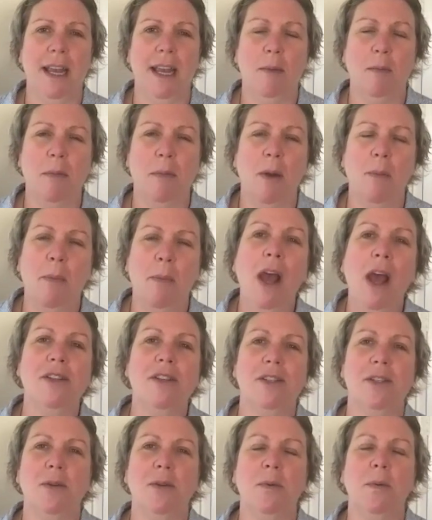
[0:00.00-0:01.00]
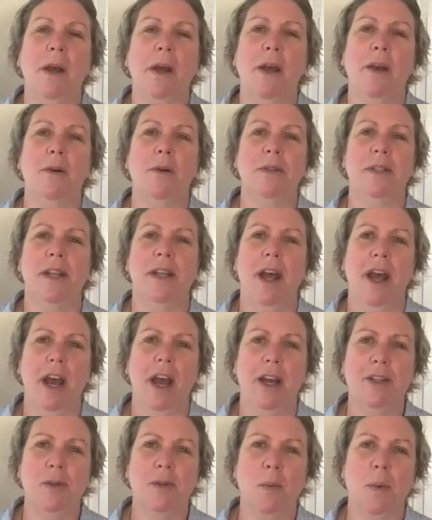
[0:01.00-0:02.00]
in my personal world,
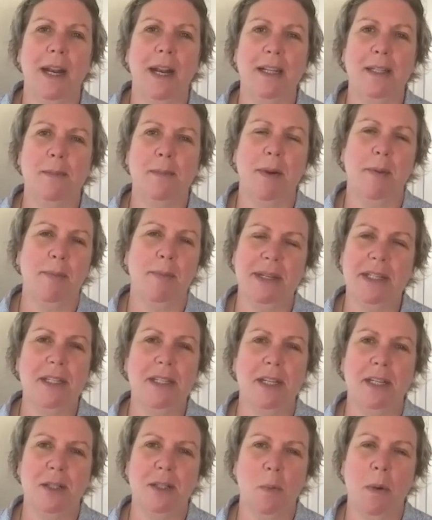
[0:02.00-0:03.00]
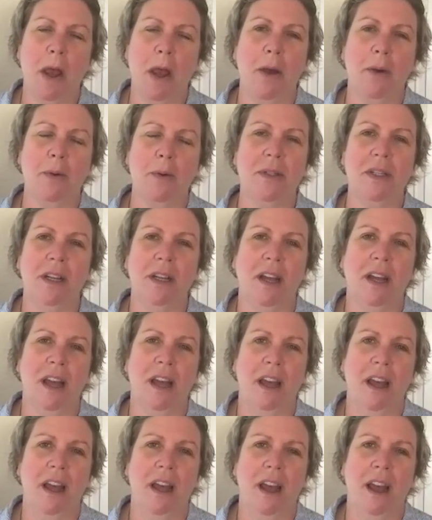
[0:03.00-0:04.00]
as well as my business world.
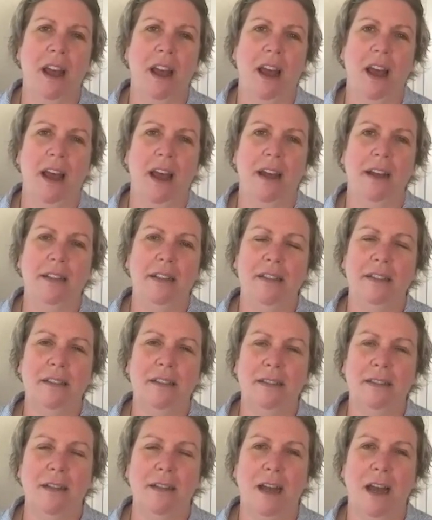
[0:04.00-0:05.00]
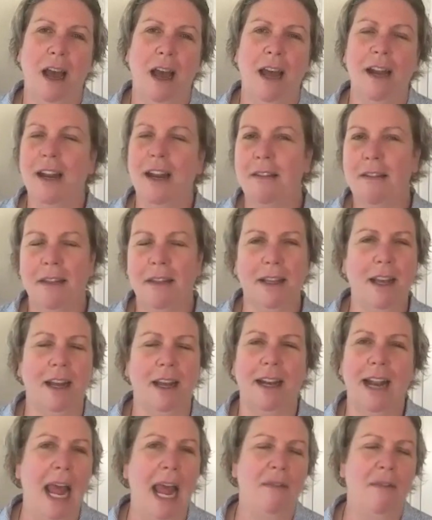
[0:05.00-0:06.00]
And I don't think
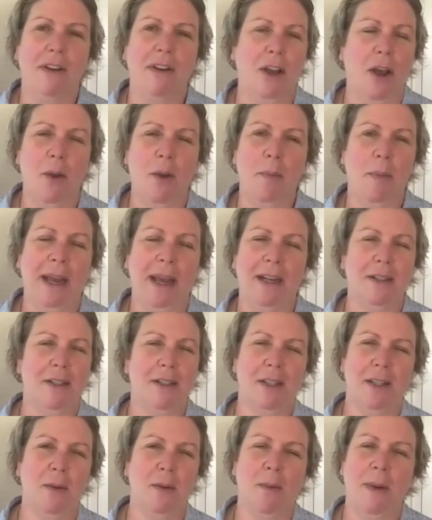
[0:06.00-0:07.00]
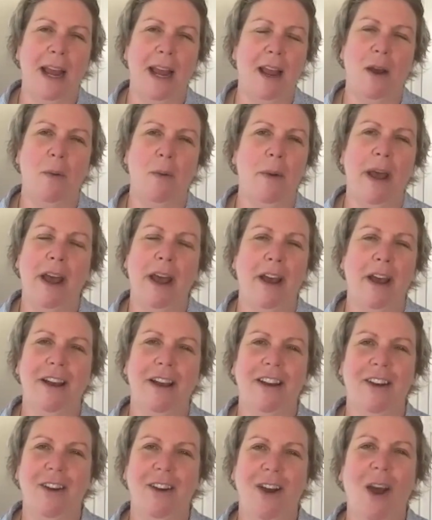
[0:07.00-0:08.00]
I'll ever go back to the way I were,
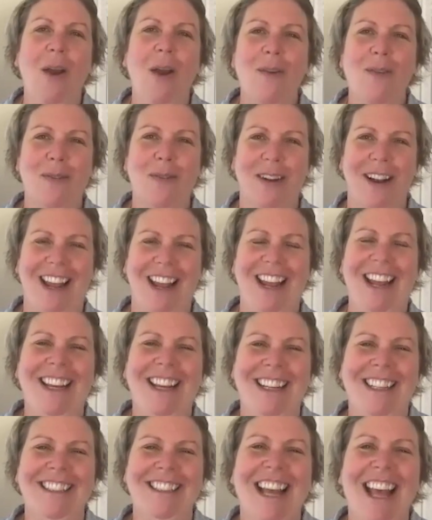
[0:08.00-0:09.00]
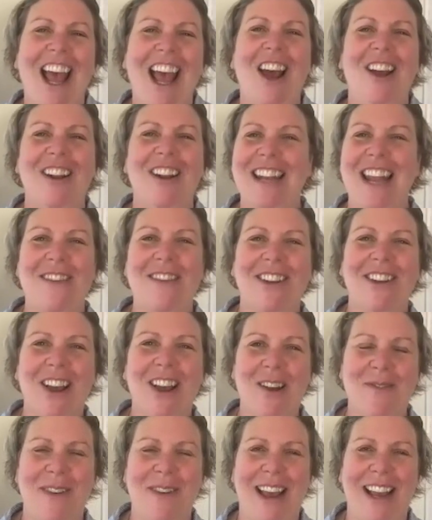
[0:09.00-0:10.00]
hopefully, never
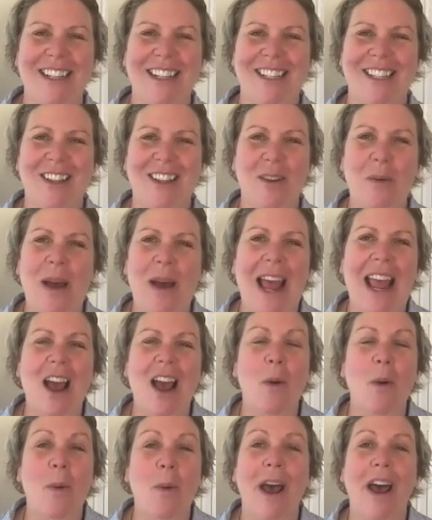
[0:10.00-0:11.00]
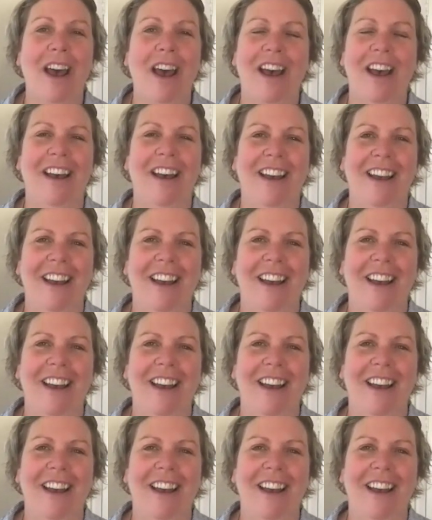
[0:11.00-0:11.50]
go back to the way I were.